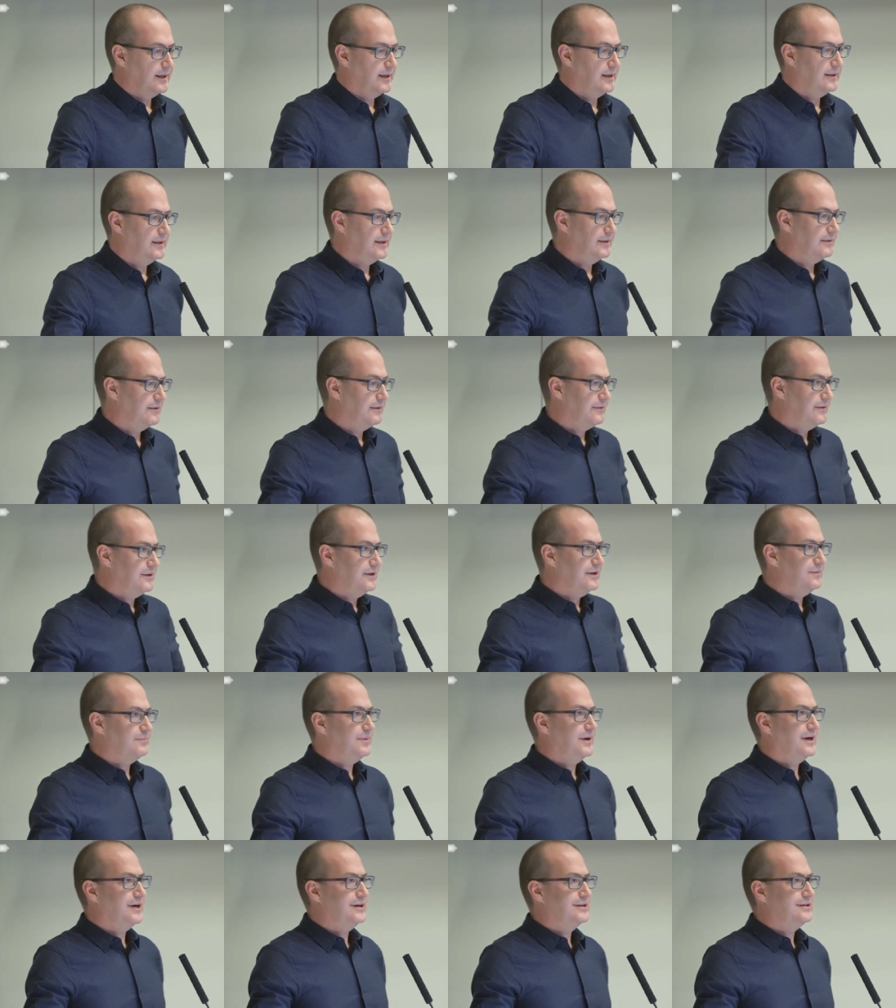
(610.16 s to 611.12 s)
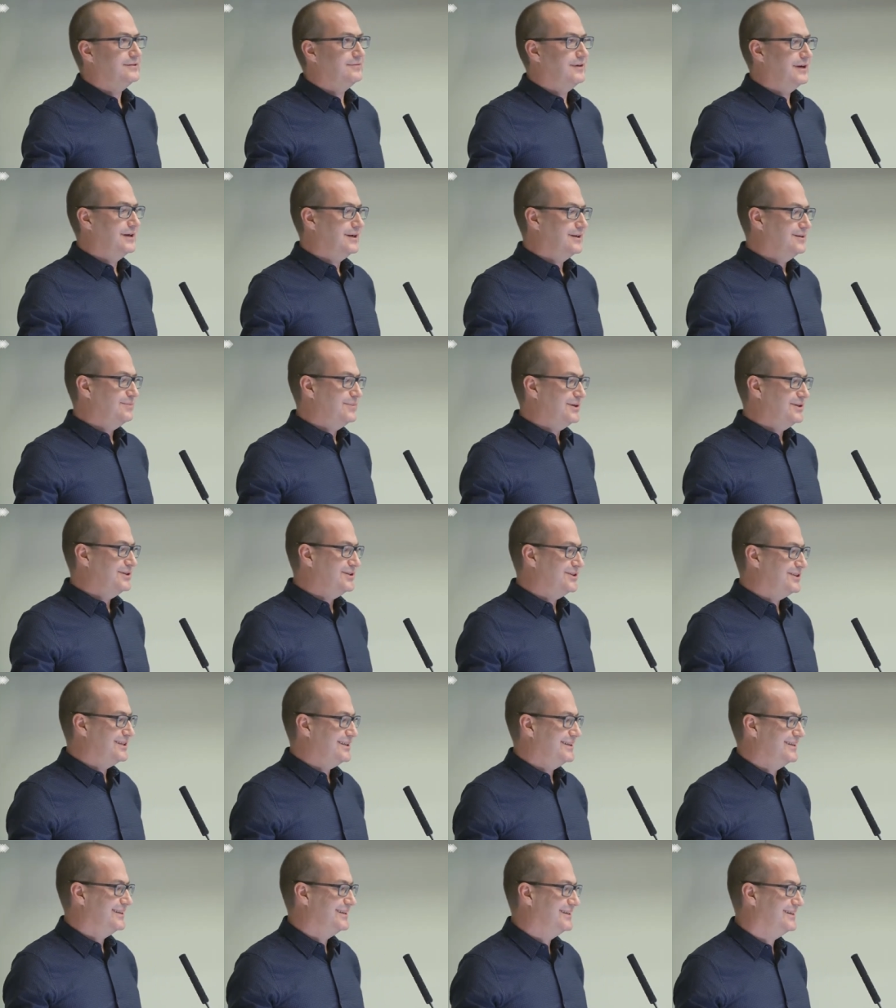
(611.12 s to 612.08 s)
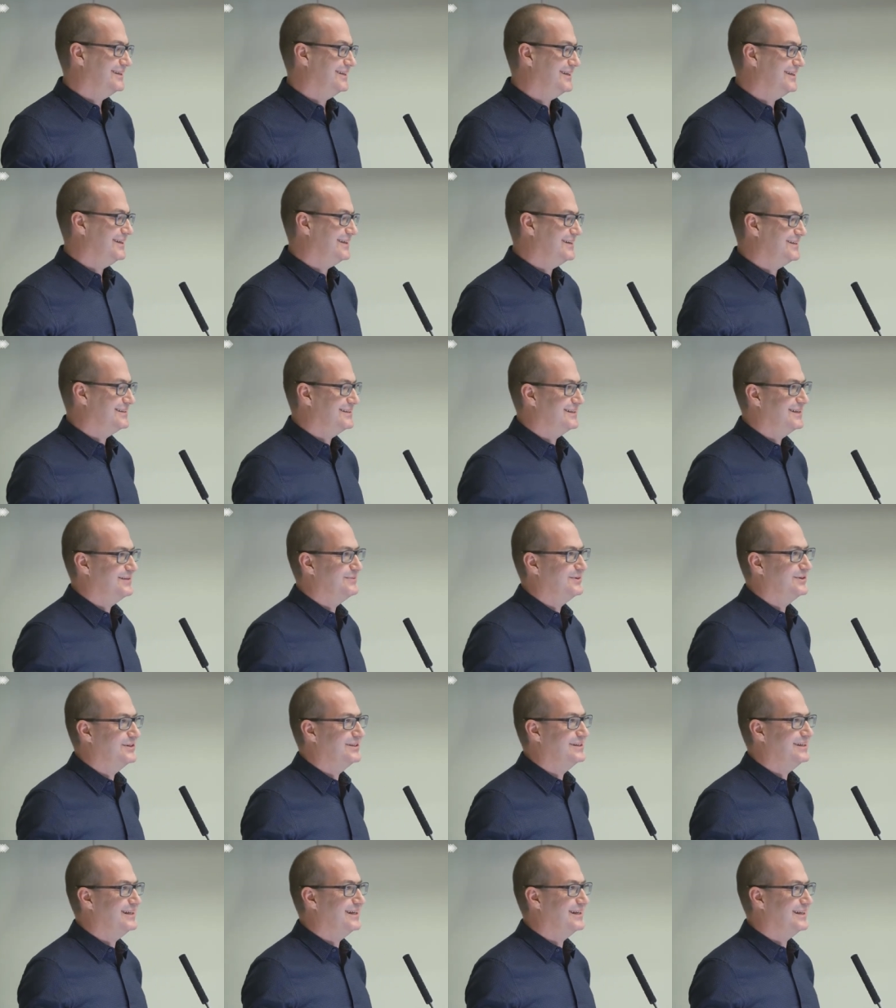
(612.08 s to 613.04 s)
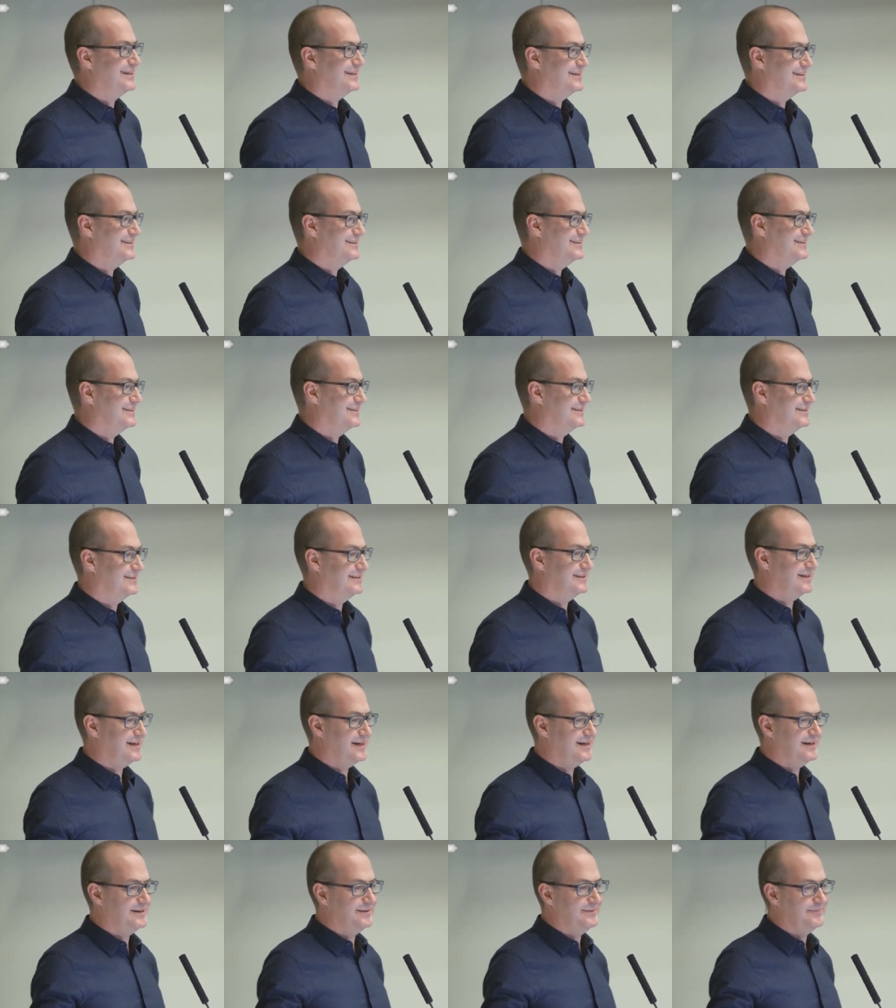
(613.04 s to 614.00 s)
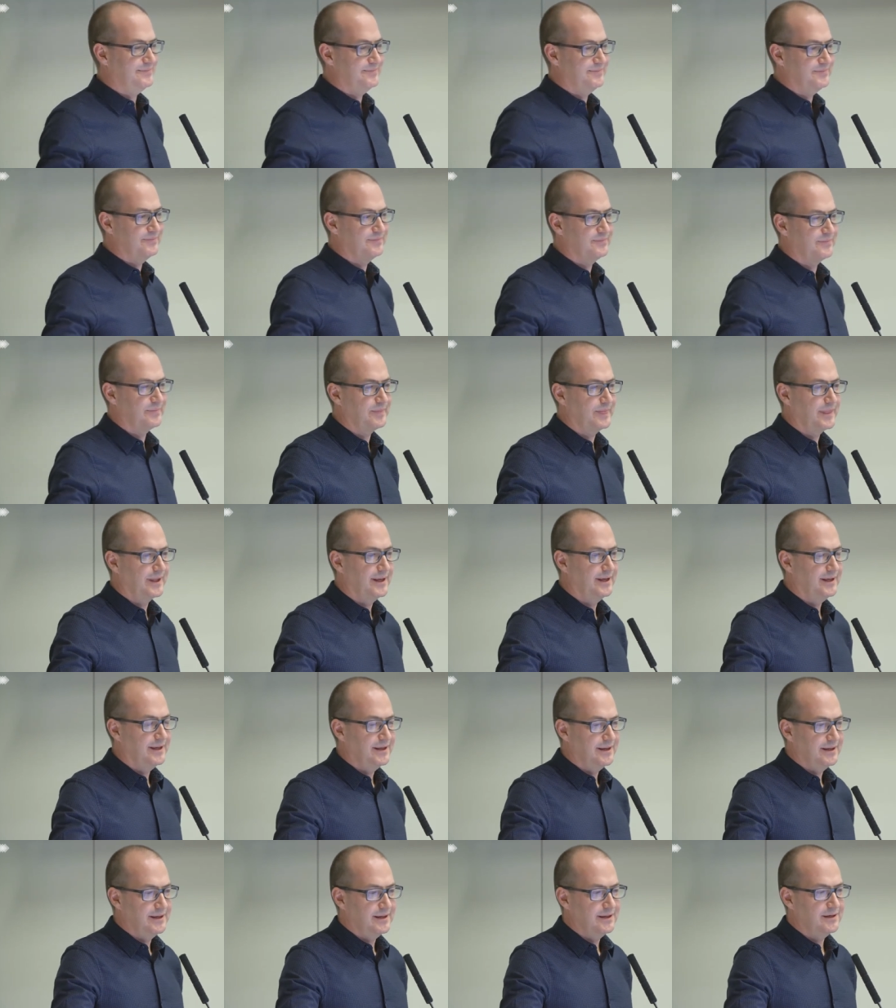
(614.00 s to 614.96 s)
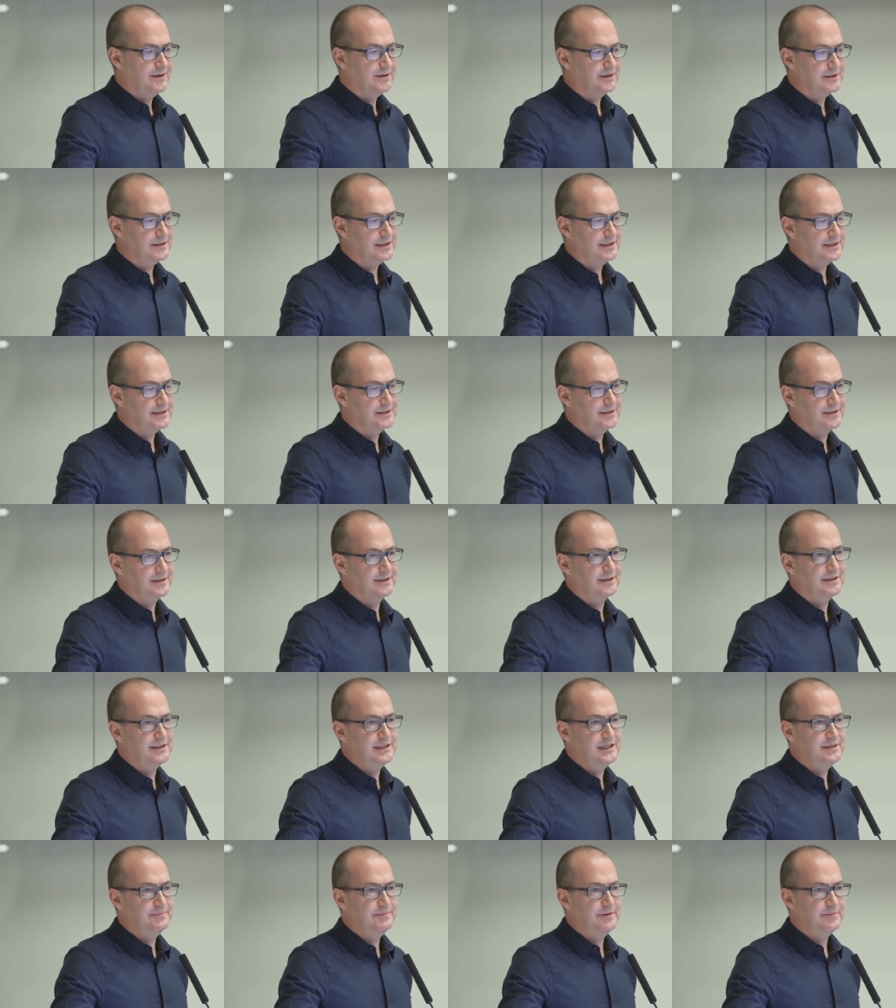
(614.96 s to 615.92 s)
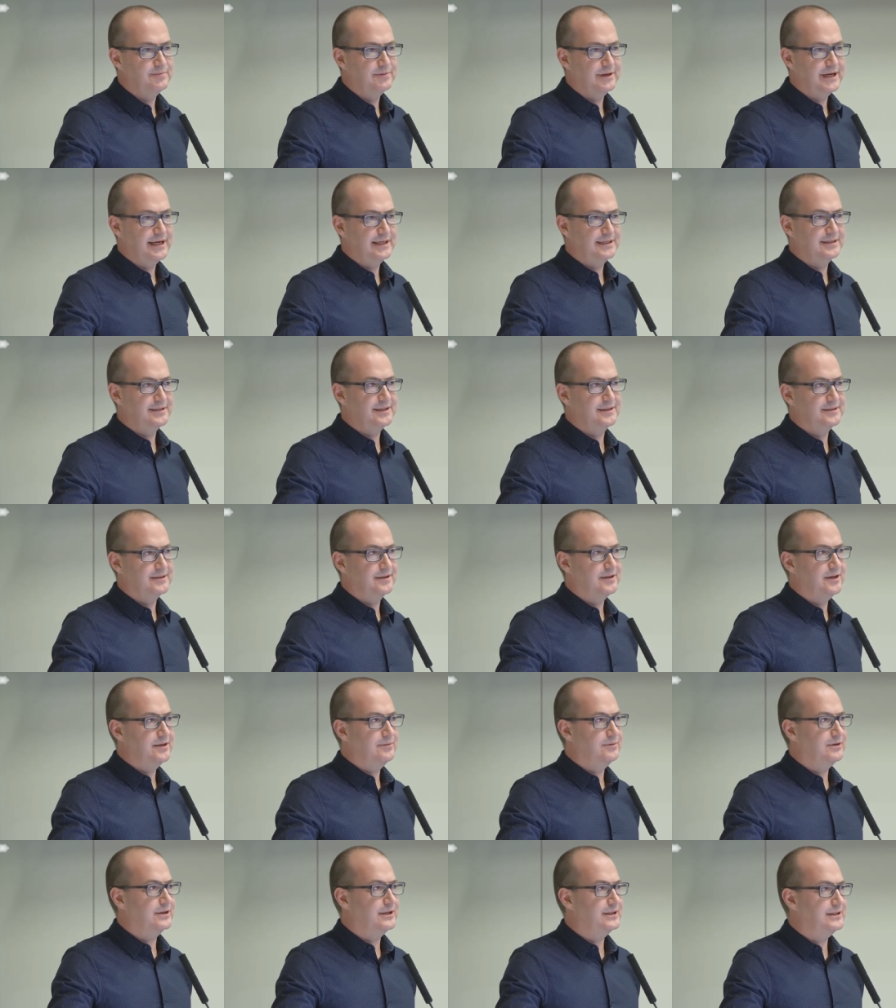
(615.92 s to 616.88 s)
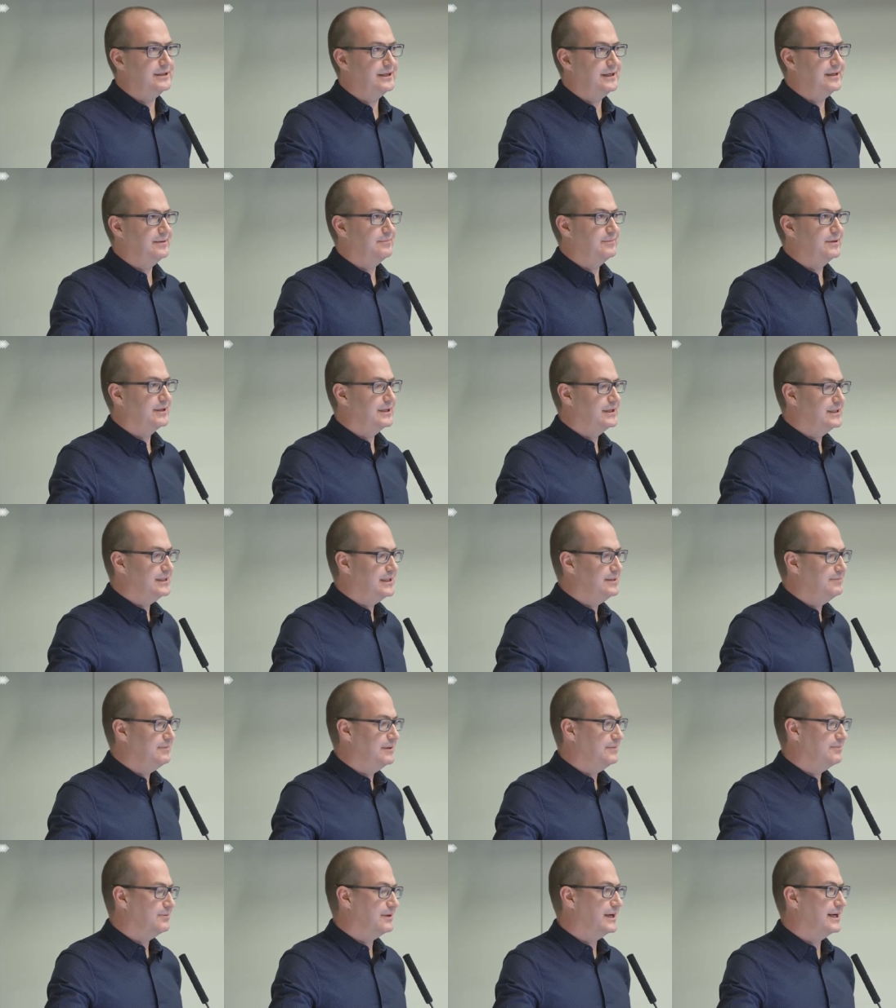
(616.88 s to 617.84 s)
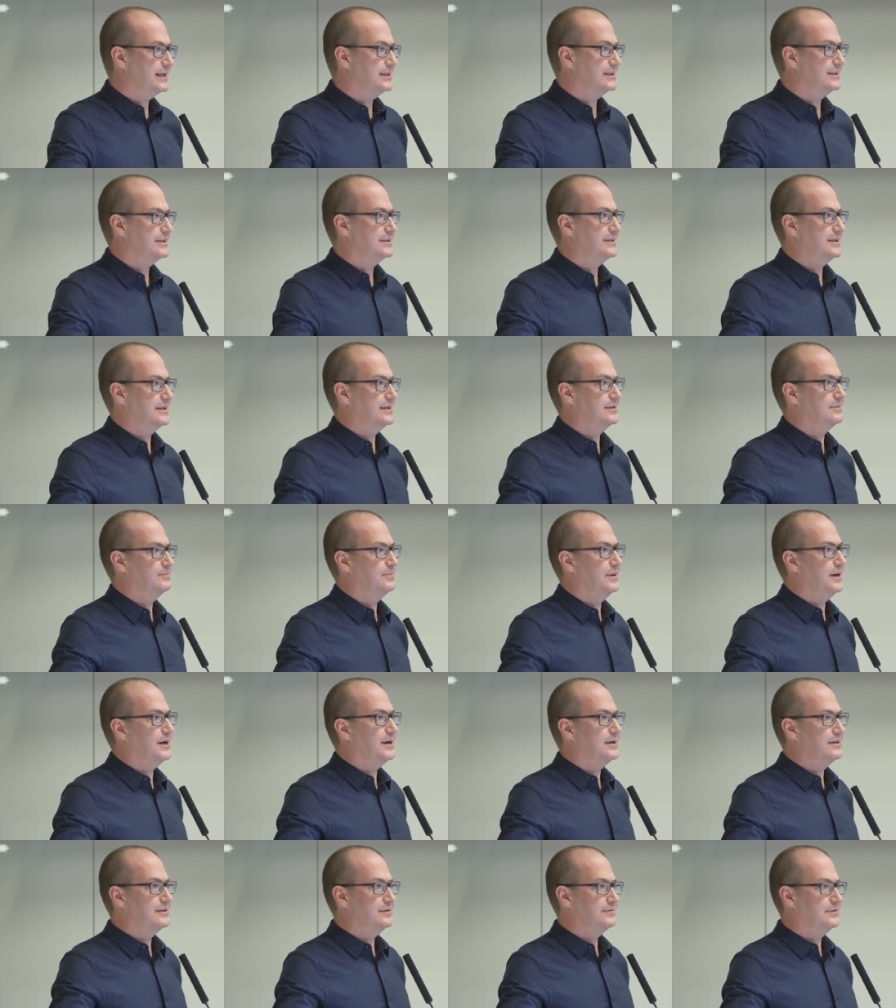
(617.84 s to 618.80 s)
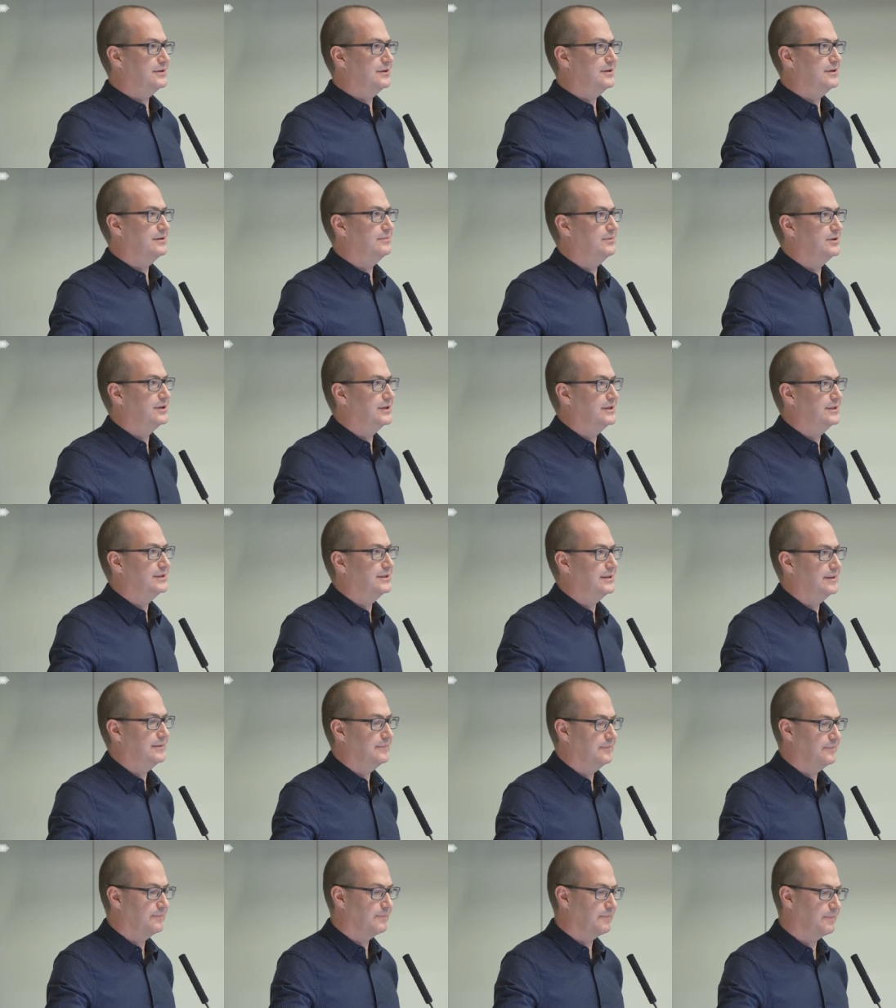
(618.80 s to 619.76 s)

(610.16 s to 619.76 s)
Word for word: And then the third part of our little boat is community links. Um, not just the GP practice as a community, but the GP practice as part of the community.